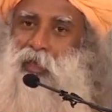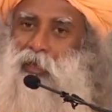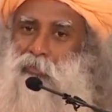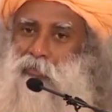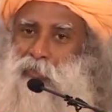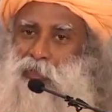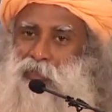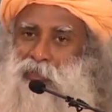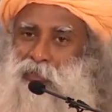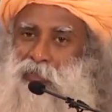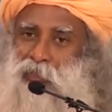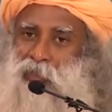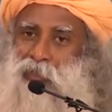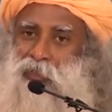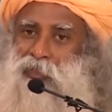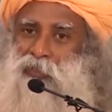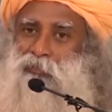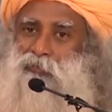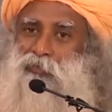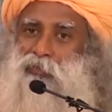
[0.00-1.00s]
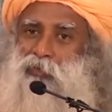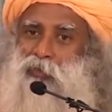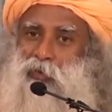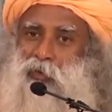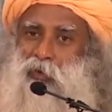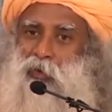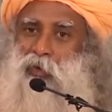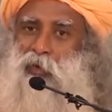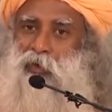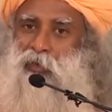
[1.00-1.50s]
And missionaries of
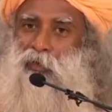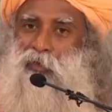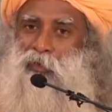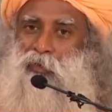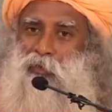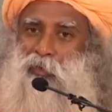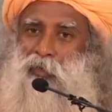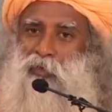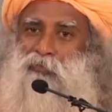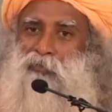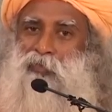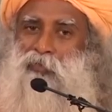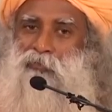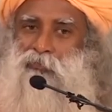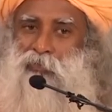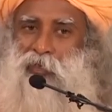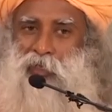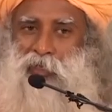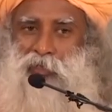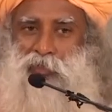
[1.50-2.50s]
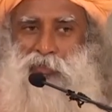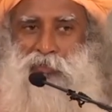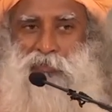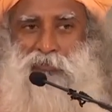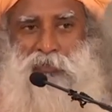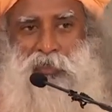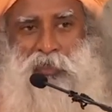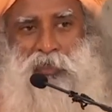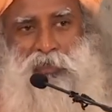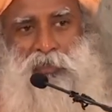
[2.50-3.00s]
no God going from village
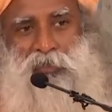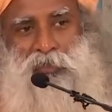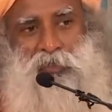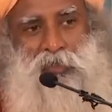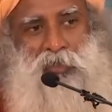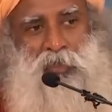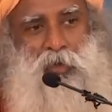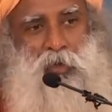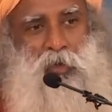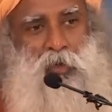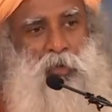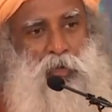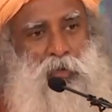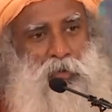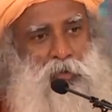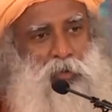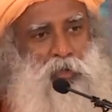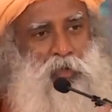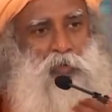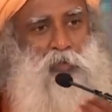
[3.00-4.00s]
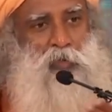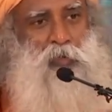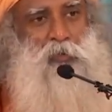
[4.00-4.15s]
to village arguing